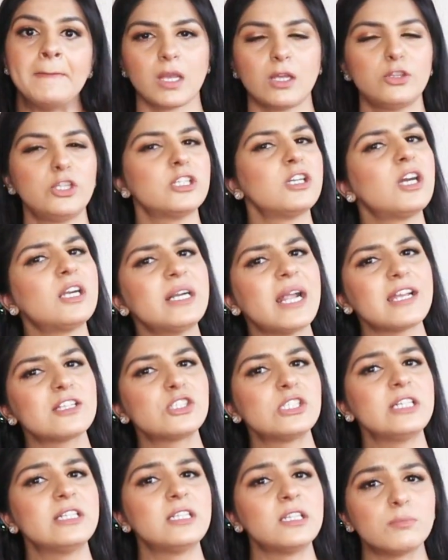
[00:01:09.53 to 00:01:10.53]
There are
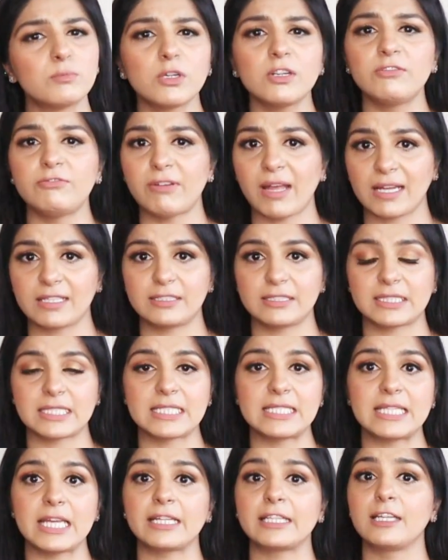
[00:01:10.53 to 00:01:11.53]
actually a number of
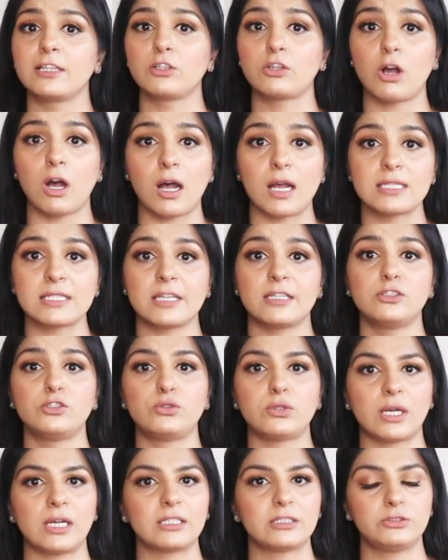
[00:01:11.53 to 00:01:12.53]
factors that can cause a
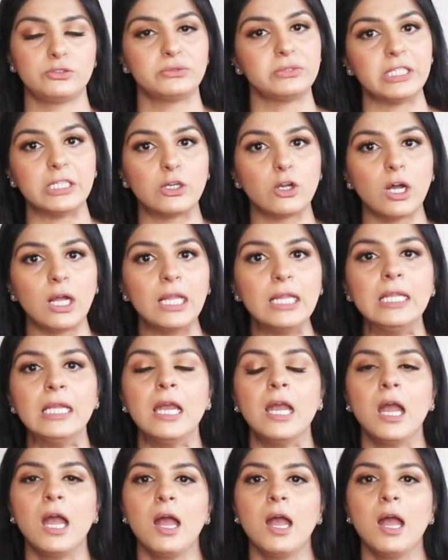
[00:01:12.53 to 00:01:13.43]
drug to recall,